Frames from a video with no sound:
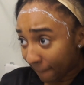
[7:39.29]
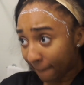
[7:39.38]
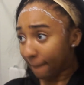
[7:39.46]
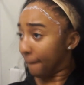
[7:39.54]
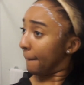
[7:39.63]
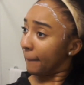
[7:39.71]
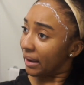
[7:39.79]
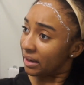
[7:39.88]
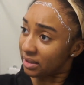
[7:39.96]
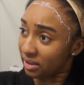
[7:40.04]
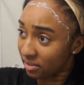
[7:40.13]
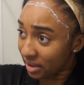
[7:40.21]
Okay,
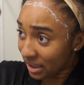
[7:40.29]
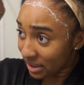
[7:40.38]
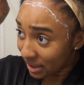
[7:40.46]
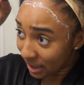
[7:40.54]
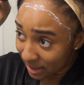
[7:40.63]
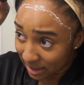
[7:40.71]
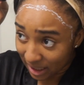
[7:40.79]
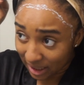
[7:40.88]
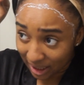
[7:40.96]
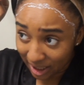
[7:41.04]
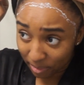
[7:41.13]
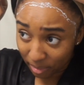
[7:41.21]
so that side's kind of
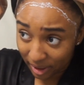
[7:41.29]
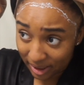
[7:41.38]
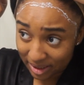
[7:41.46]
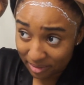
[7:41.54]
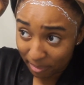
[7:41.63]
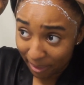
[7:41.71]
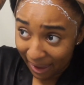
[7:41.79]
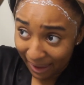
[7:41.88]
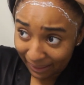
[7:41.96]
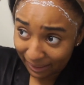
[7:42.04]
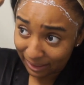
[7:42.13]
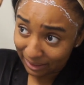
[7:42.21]
like pressed
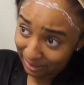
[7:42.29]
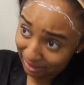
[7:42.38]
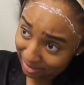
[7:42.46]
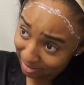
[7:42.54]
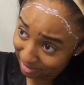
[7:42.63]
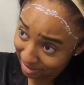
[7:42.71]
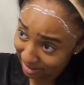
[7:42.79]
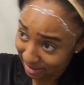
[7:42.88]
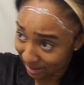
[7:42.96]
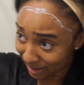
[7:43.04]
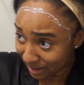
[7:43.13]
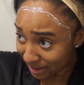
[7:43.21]
back, like through this
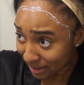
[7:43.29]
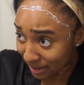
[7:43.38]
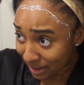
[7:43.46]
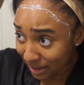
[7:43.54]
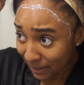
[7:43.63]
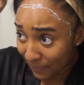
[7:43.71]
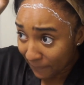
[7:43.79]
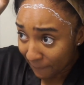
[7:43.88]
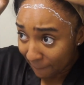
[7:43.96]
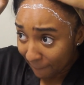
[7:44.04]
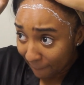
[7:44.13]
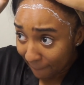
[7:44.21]
side.
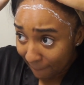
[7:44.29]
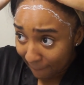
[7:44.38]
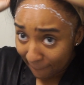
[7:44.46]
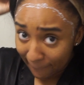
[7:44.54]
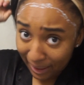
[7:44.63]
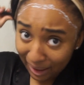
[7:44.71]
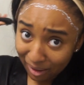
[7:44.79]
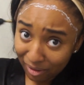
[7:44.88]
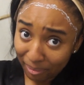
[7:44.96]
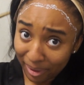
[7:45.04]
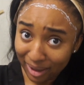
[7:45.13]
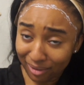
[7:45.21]
Ow,
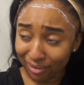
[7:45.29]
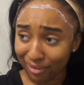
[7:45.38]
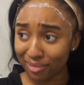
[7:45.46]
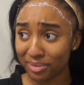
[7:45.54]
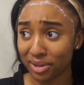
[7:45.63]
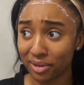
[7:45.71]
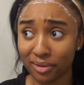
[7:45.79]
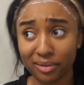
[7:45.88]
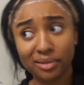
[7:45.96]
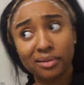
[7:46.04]
my arms hurt.